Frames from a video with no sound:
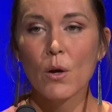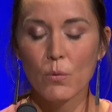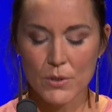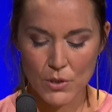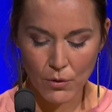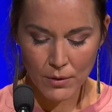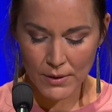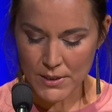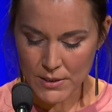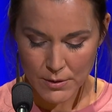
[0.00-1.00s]
was
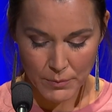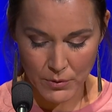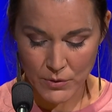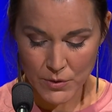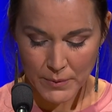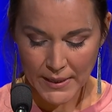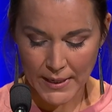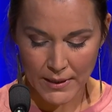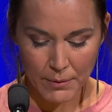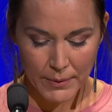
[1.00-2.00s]
totally disabused when
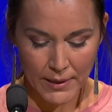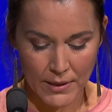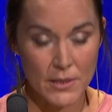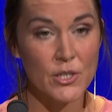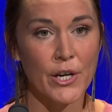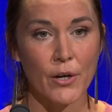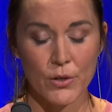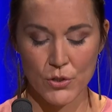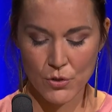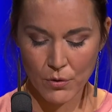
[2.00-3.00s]
Kandi began to share her
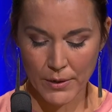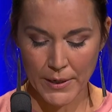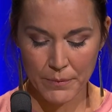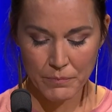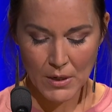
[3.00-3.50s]
story.